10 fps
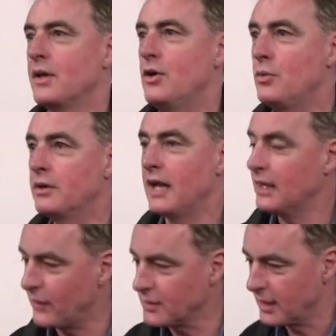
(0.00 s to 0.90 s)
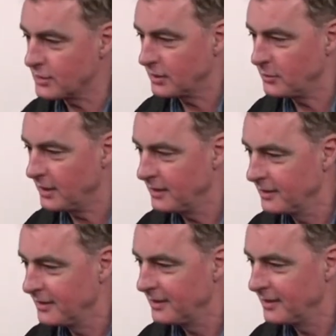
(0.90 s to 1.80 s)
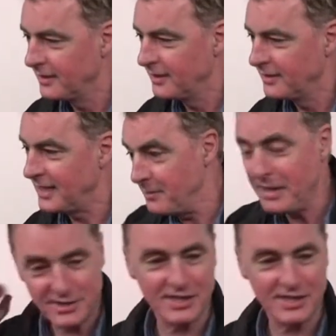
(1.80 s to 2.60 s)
Who won X Factor last year? Quick. Little Mix.